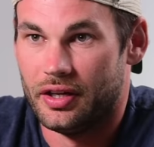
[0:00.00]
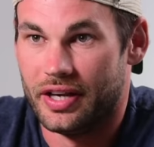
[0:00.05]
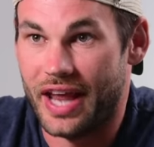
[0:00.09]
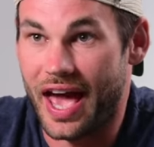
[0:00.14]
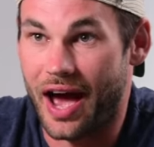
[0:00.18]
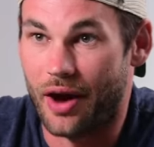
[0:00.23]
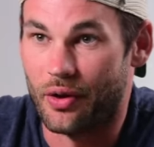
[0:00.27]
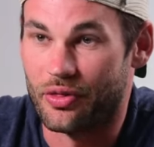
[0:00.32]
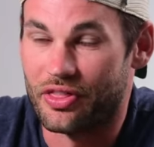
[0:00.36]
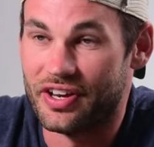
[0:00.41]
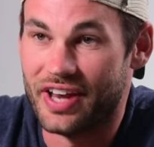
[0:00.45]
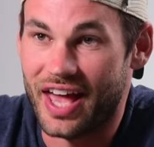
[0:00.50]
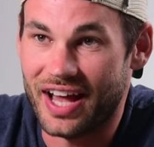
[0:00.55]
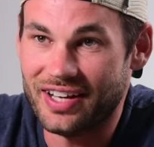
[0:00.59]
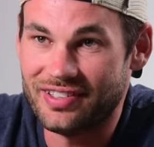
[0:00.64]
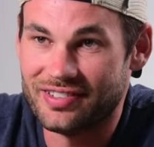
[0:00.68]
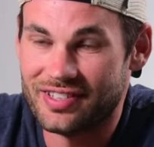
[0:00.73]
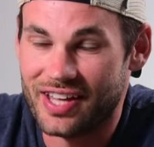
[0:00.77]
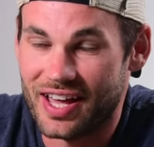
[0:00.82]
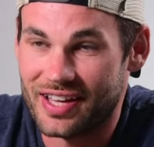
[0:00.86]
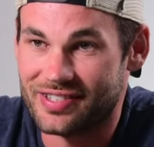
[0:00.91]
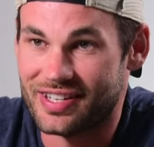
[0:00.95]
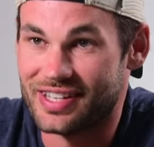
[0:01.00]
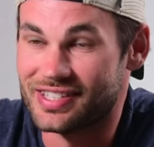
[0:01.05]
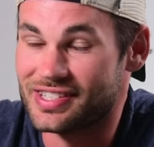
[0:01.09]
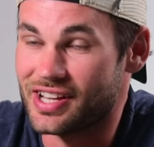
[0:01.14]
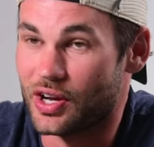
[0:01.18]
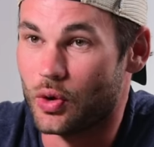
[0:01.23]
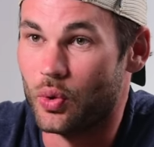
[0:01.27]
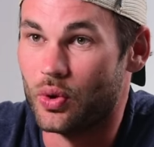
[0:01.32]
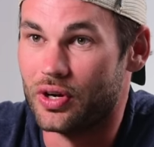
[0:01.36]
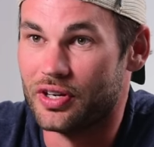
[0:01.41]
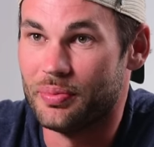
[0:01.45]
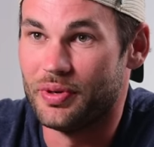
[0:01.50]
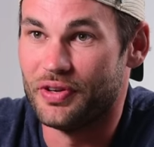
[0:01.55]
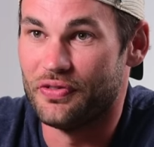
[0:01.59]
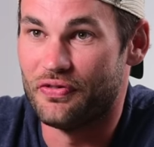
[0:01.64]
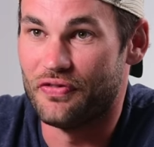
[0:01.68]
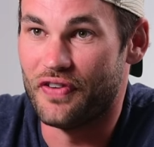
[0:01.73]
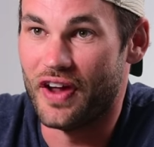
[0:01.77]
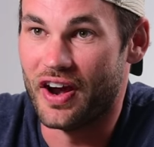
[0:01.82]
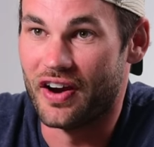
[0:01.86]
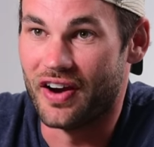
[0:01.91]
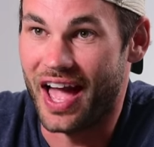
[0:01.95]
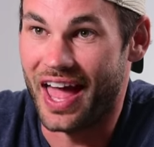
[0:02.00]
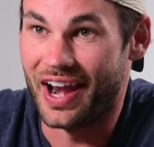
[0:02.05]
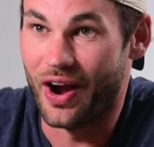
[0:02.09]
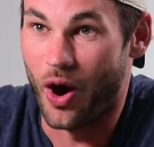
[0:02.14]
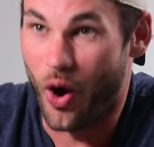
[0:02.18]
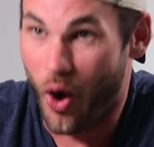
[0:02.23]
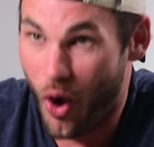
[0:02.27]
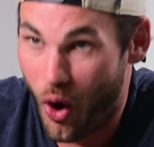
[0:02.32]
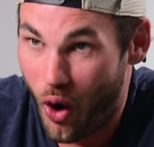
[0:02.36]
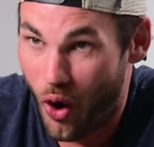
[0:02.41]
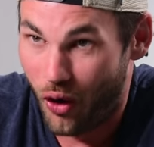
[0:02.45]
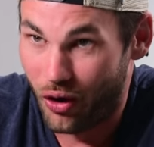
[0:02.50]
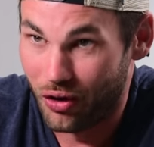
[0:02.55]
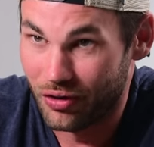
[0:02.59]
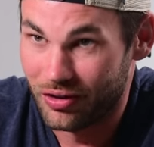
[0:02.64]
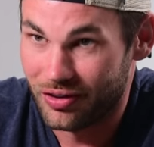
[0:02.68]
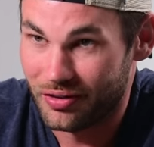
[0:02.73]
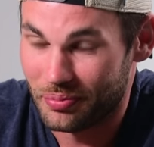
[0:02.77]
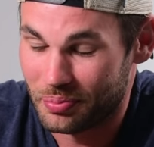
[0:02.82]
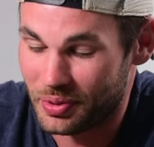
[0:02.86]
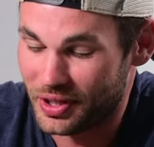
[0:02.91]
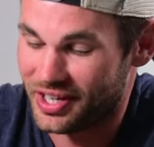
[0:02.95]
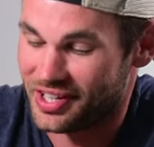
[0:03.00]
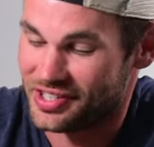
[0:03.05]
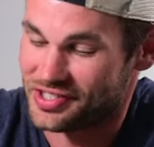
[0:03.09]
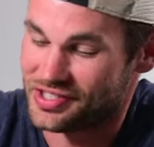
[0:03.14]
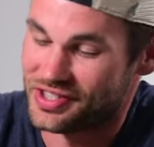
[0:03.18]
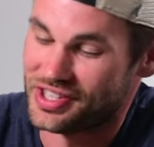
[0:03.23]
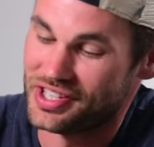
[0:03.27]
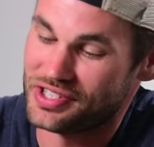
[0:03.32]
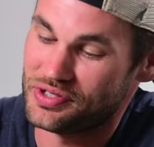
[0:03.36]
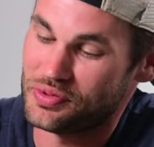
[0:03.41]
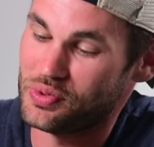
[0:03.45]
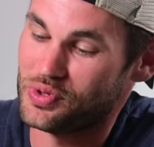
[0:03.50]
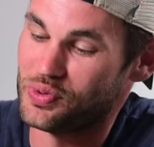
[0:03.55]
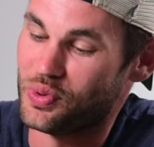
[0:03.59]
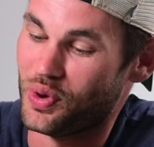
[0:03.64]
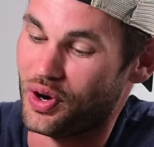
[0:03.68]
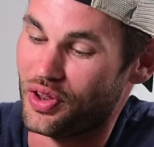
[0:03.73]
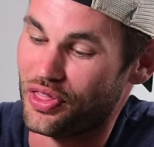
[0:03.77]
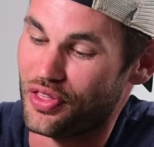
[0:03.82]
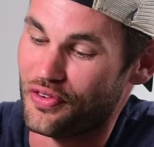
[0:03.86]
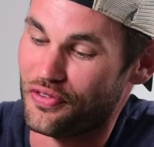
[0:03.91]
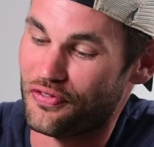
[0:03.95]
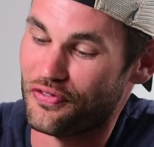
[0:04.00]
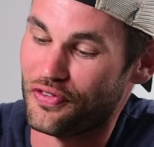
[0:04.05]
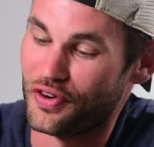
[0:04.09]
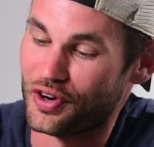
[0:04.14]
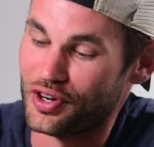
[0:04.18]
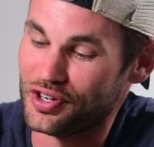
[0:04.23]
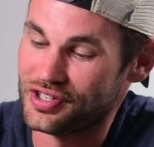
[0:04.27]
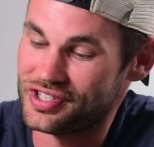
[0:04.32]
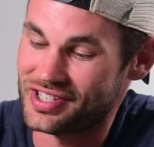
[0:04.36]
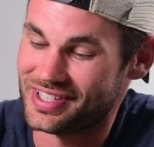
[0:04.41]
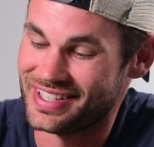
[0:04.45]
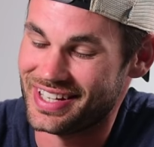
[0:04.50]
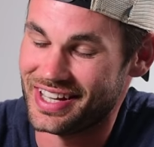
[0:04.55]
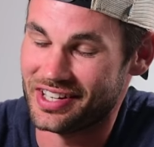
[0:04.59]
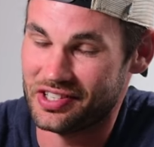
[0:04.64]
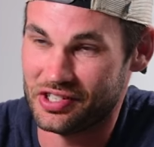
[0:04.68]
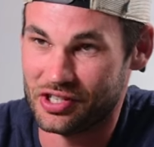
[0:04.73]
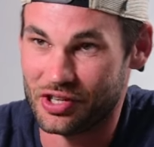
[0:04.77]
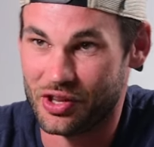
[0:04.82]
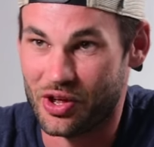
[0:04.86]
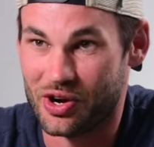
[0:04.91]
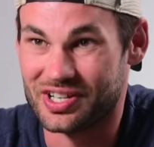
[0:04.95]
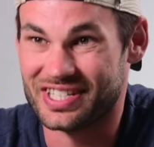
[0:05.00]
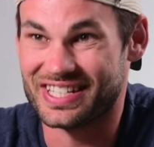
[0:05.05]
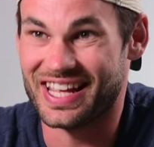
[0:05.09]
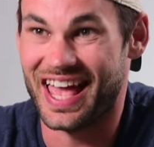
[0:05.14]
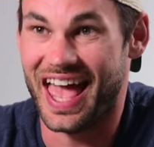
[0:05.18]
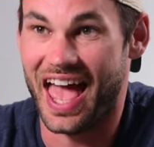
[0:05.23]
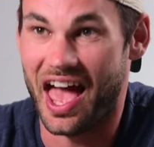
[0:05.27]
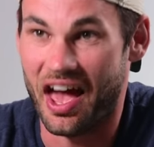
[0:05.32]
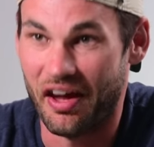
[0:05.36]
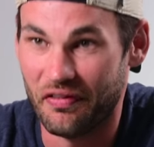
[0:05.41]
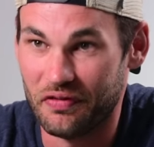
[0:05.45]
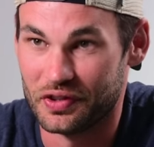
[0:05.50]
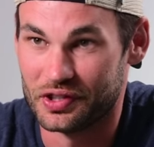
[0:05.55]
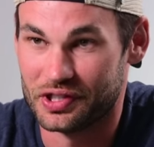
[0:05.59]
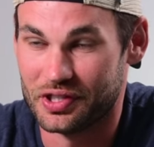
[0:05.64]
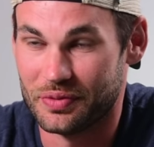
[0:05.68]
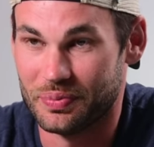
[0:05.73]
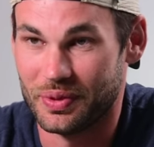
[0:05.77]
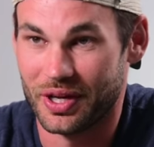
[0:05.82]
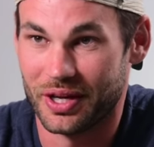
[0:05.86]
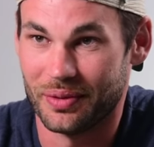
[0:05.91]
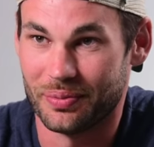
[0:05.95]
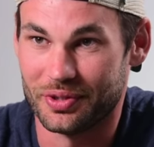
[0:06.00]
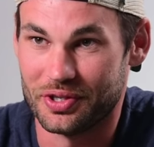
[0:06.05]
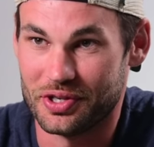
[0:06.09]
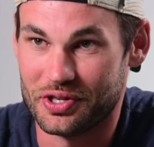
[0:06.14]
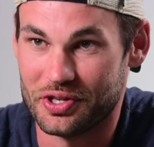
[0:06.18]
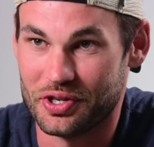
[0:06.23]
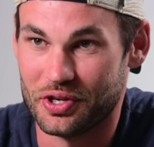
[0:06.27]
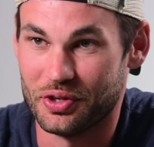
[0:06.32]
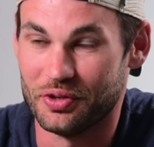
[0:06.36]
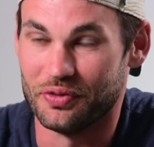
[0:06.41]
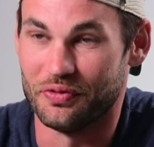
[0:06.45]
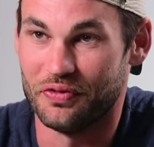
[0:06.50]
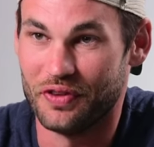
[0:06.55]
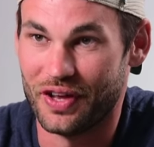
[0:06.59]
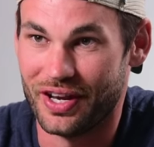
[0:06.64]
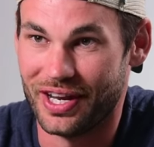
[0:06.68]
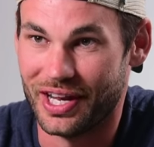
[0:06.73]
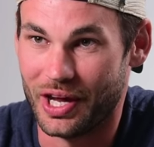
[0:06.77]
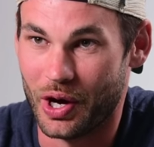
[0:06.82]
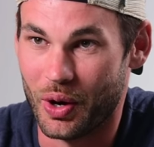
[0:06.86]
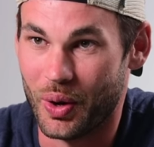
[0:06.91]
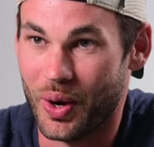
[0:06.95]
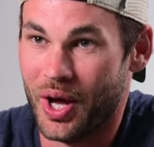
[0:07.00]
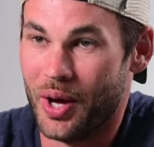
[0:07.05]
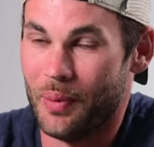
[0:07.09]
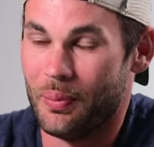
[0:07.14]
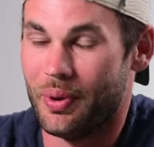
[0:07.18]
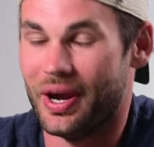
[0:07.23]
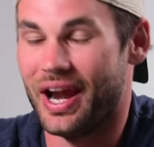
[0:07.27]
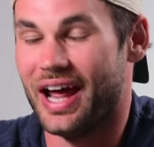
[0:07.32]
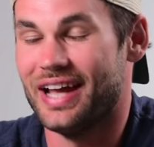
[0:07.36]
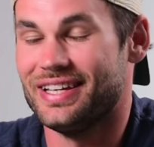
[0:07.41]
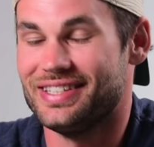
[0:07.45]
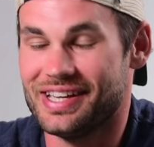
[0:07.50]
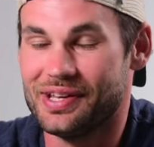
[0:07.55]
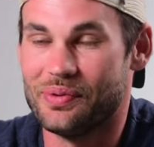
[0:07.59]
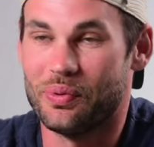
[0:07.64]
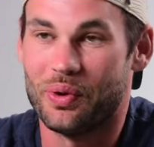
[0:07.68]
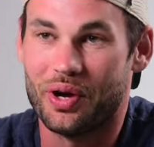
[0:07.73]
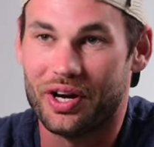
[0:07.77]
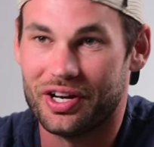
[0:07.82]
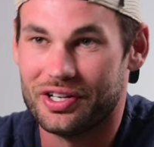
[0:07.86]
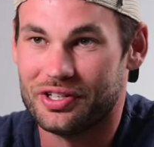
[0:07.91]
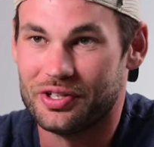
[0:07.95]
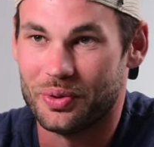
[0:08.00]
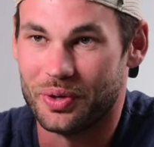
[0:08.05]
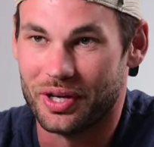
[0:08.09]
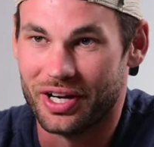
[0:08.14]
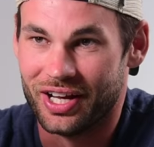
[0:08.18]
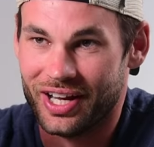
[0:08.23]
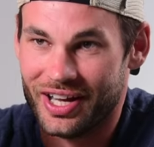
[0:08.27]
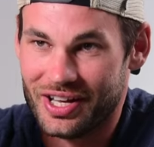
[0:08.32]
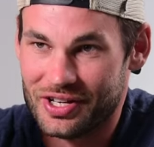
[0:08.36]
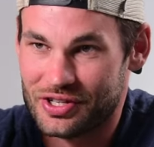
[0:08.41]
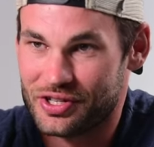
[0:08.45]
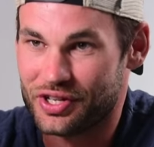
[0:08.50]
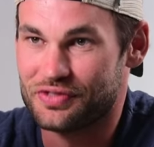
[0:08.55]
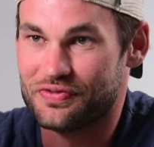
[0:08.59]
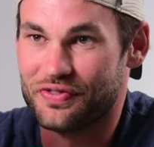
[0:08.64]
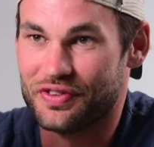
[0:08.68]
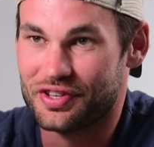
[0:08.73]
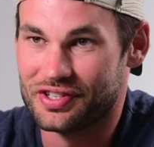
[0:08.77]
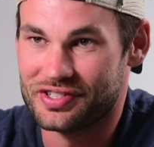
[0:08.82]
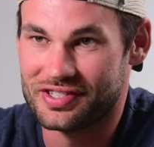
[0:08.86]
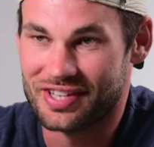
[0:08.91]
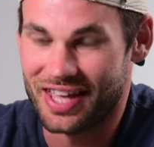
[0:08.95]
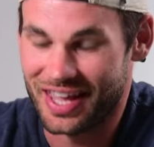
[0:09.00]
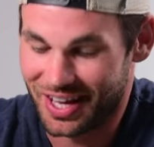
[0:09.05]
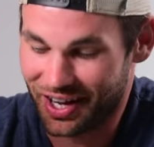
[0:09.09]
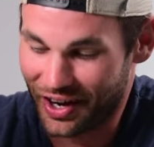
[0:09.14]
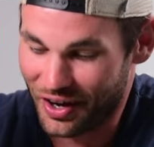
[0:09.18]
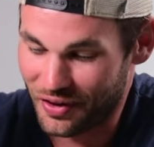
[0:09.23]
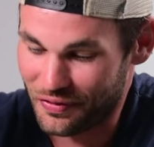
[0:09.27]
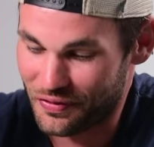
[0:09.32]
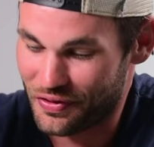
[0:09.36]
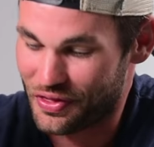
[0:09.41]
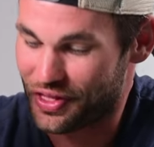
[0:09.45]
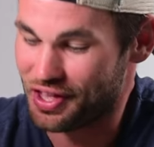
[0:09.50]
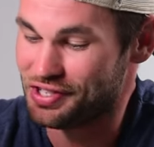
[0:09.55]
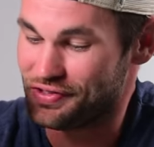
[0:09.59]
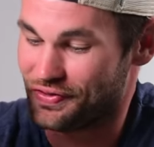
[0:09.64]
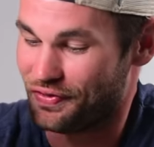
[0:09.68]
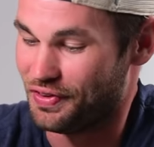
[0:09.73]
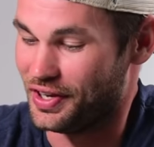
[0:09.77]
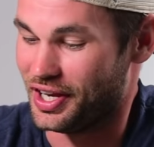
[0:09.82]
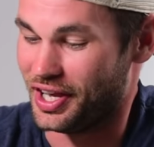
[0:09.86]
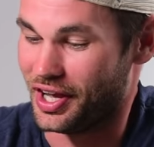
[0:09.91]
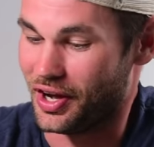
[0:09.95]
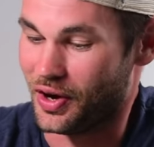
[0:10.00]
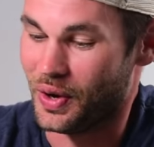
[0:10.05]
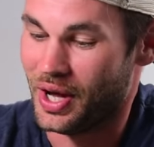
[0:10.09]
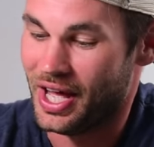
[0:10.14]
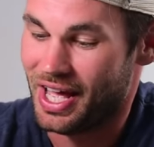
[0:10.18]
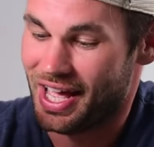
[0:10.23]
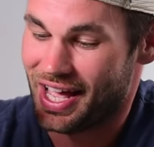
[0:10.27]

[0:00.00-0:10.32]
Now, the next test isn't going to be fair at all because this was one of the first D S L Rs ever to be able to shoot video, but I did want to do it just for the sake of this video.